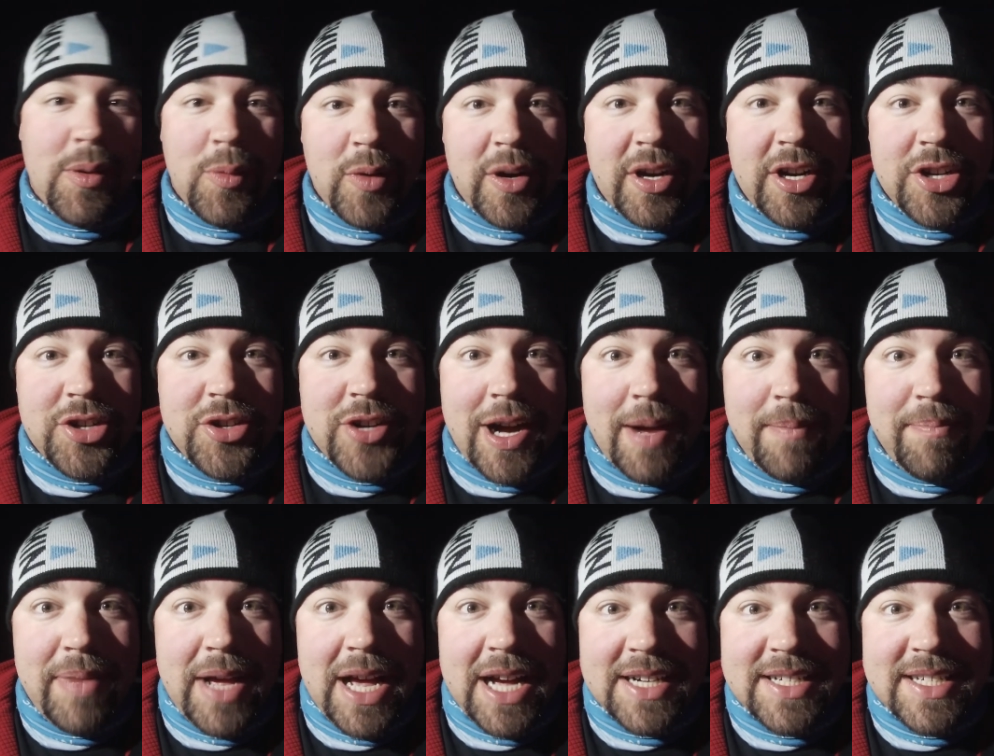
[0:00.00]
We're going to
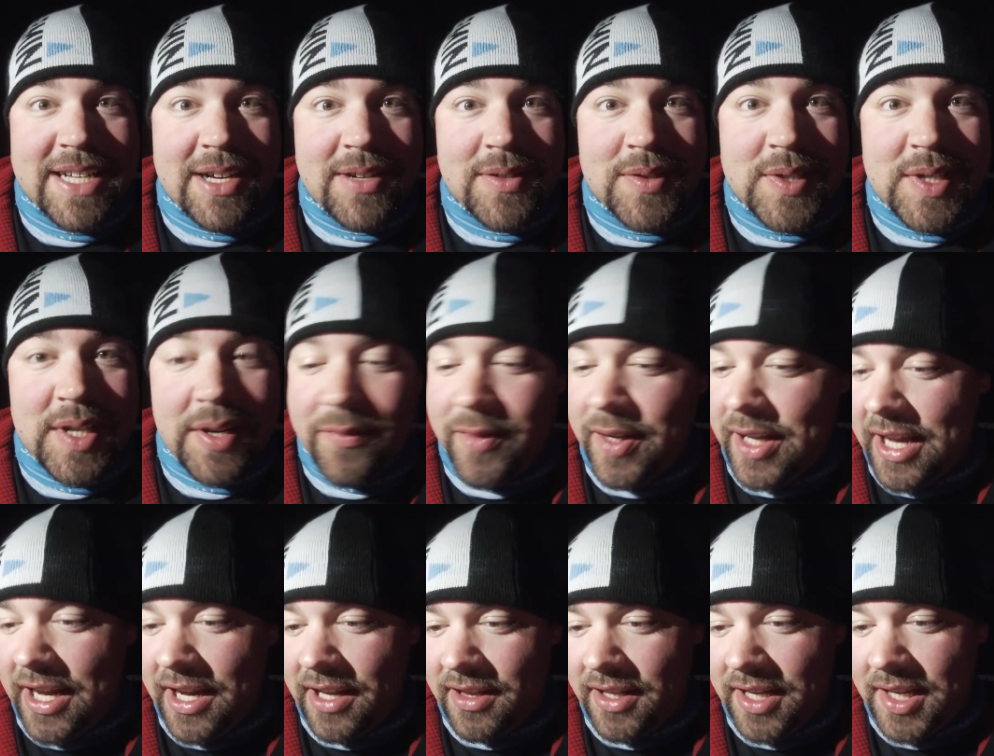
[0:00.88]
drop back down, see if we
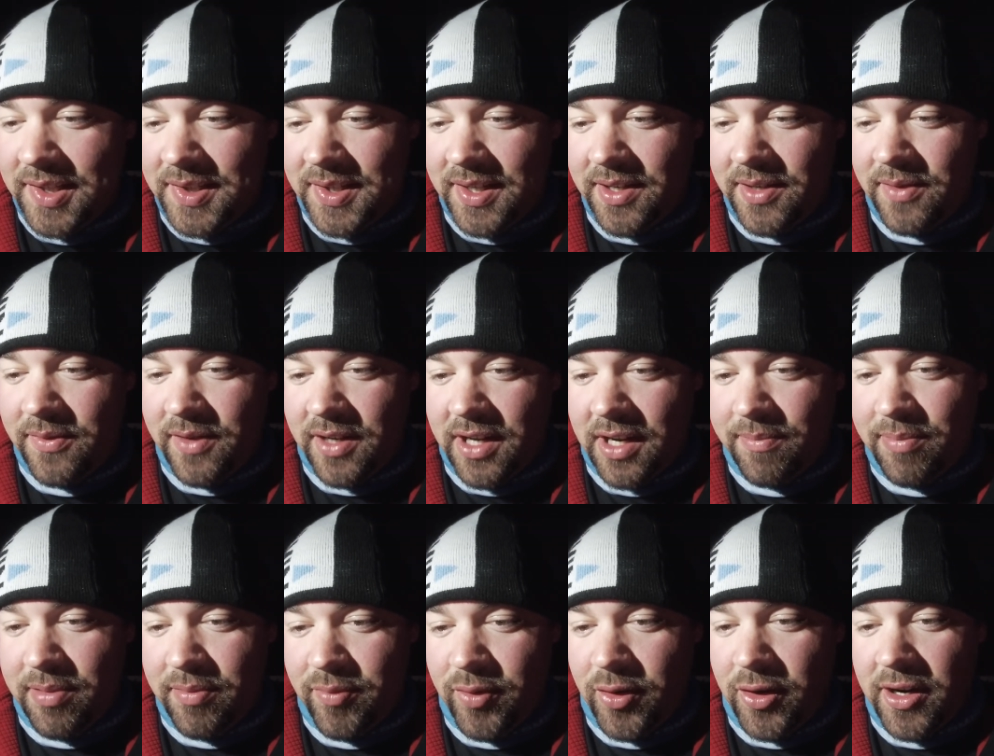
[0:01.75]
can't lace into a
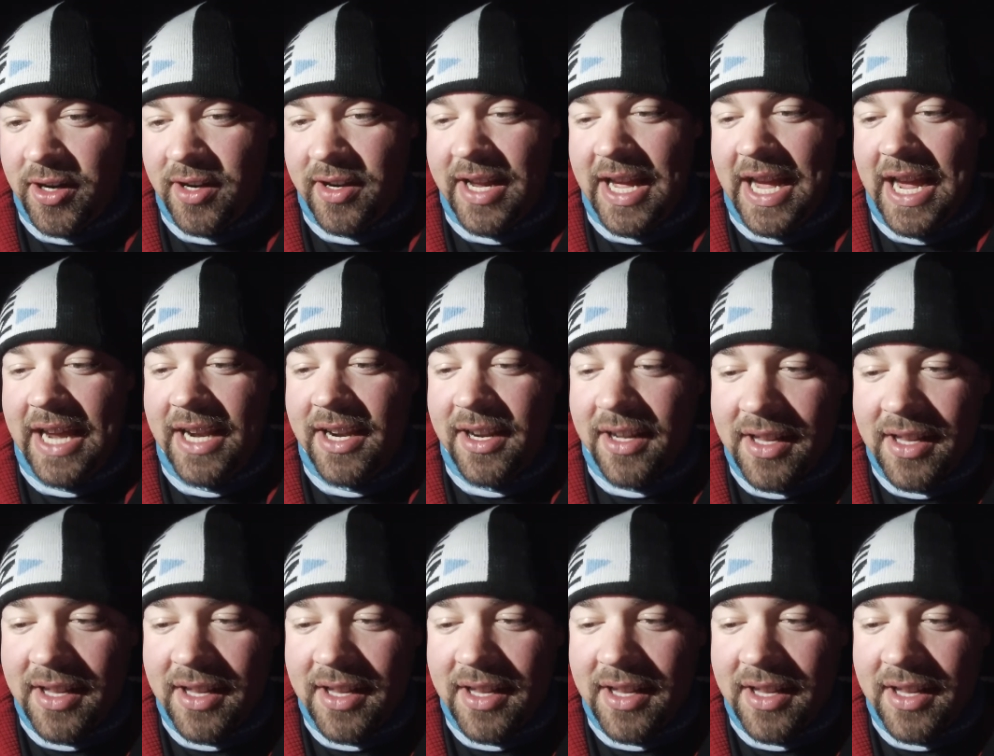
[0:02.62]
couple more. 8